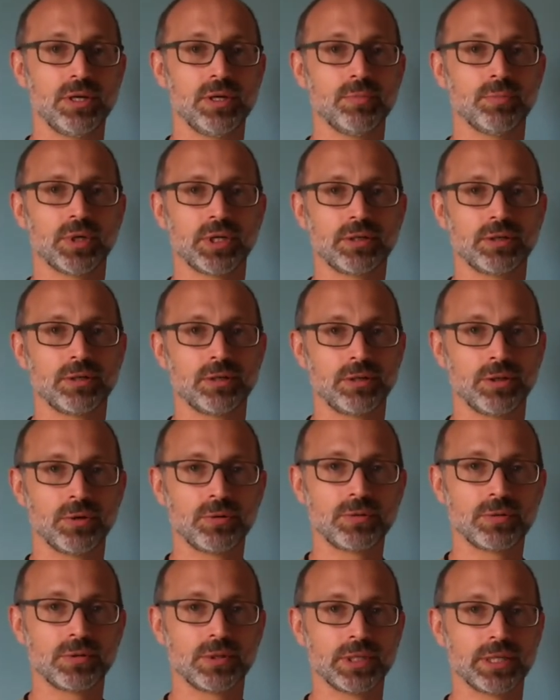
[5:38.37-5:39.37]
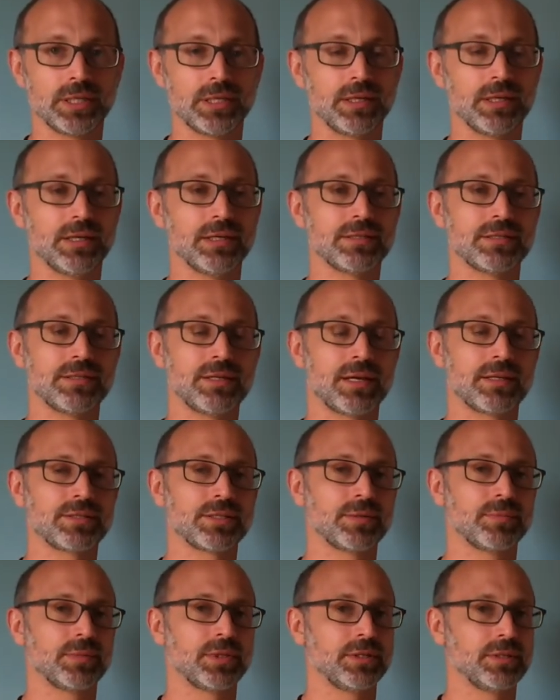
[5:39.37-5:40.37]
But colloquially, it's not
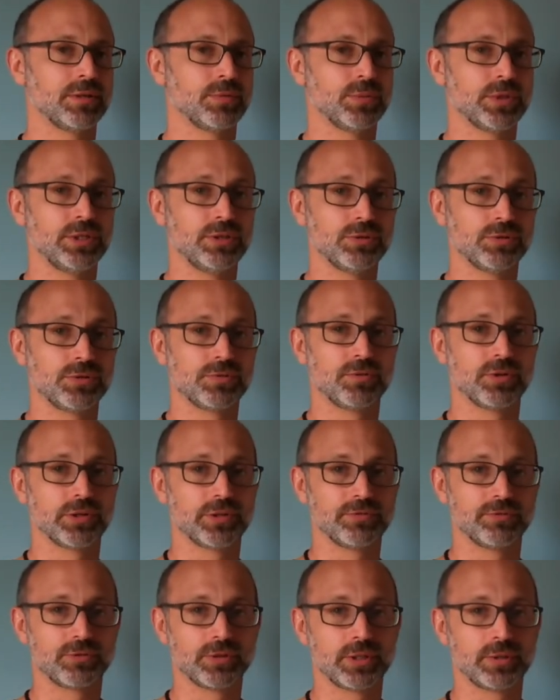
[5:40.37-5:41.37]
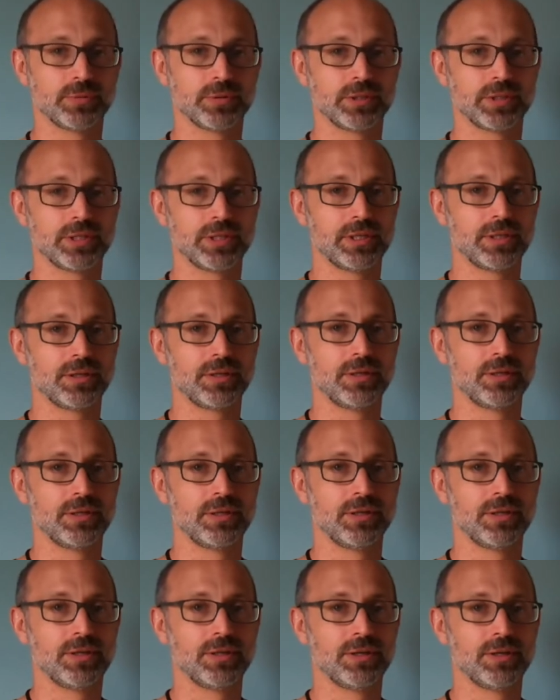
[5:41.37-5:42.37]
something that we use very frequently.
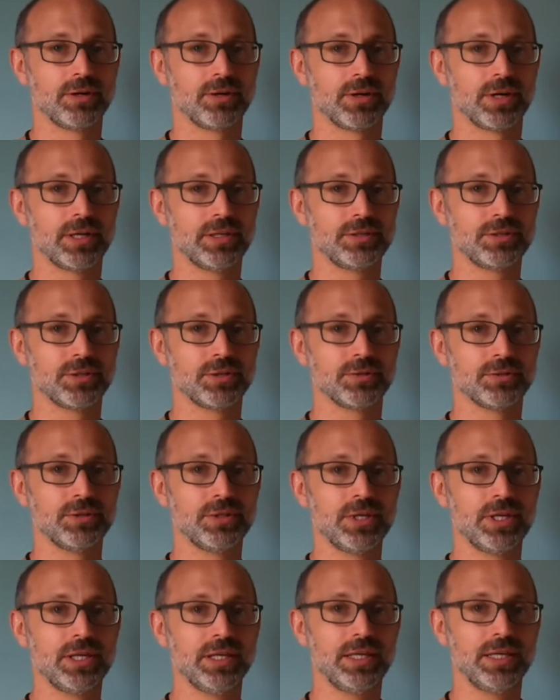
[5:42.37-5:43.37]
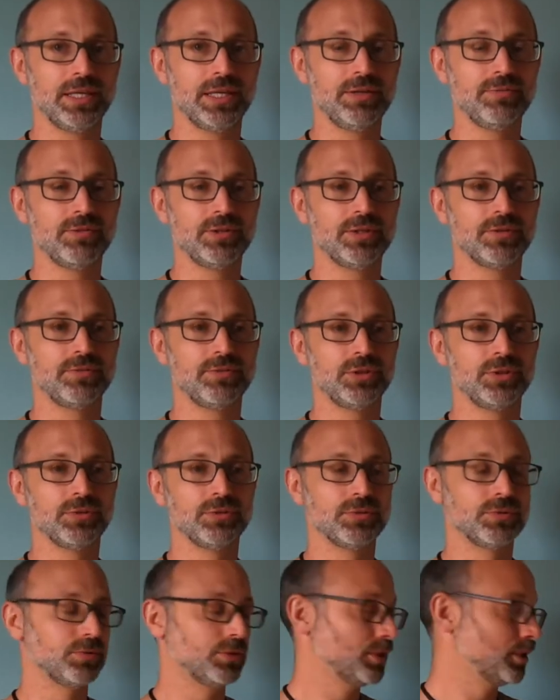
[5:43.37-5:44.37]
All right, so even if
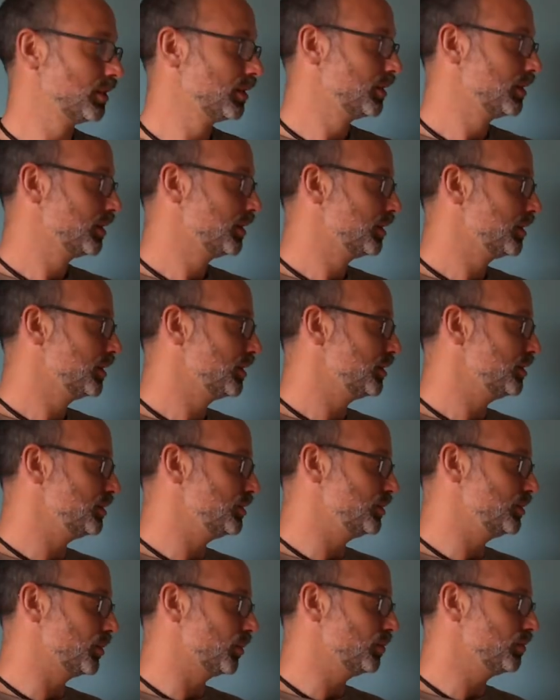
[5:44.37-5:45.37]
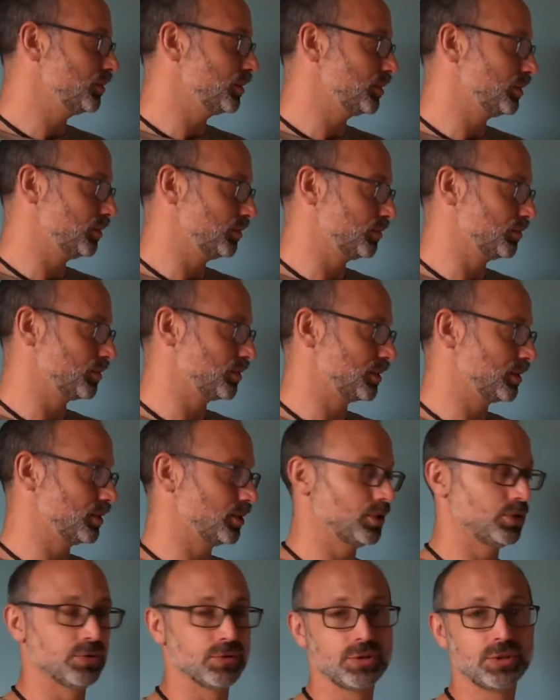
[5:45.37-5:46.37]
you don't use
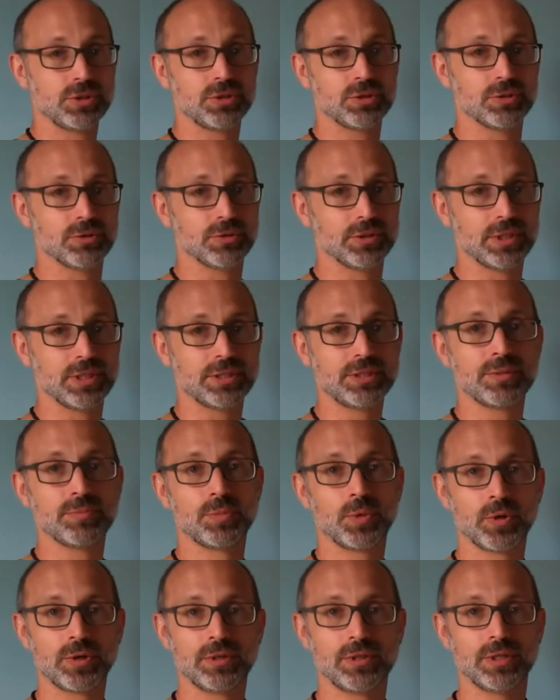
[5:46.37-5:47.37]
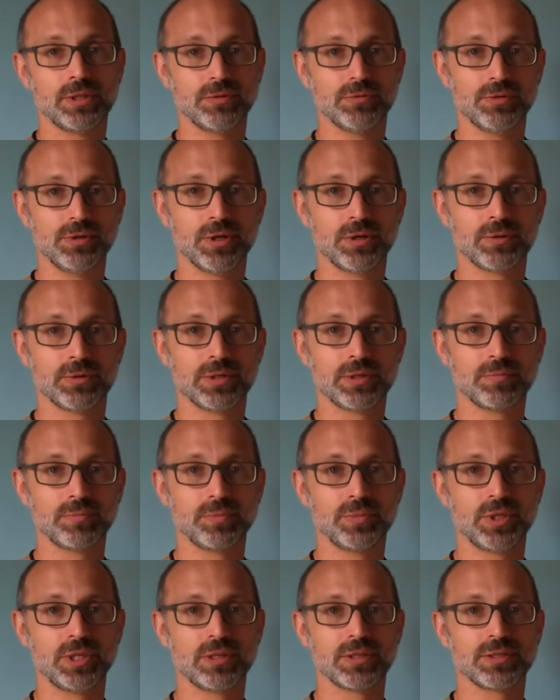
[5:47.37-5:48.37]
this used to, it's important that you know it
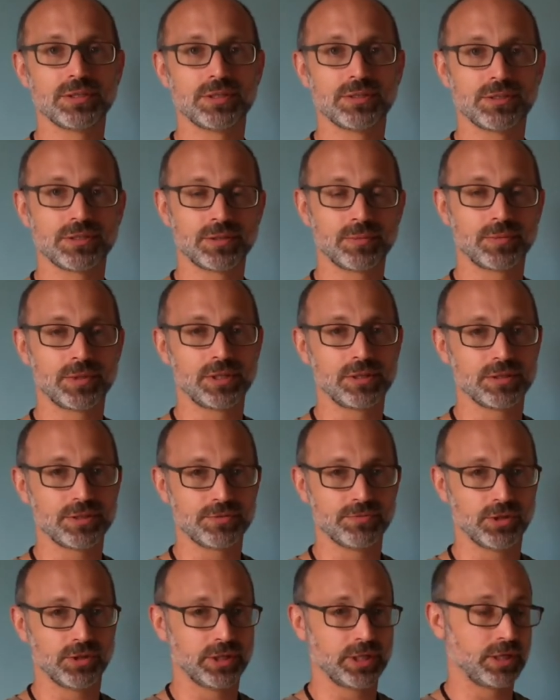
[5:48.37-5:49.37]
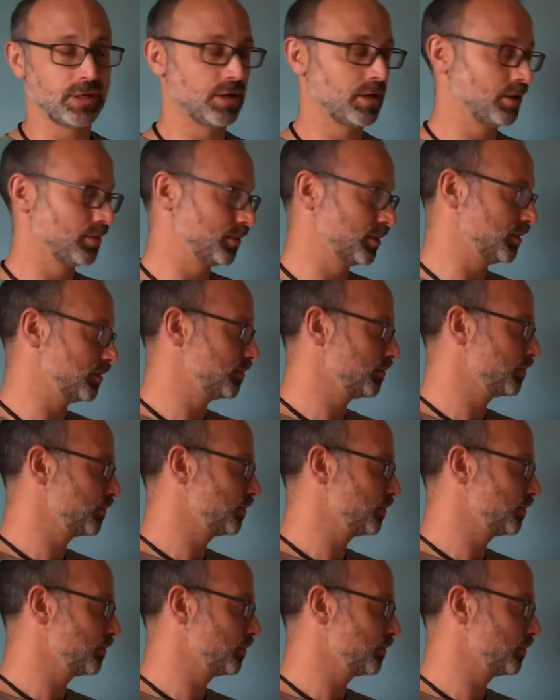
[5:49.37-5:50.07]
because it's something that's very common.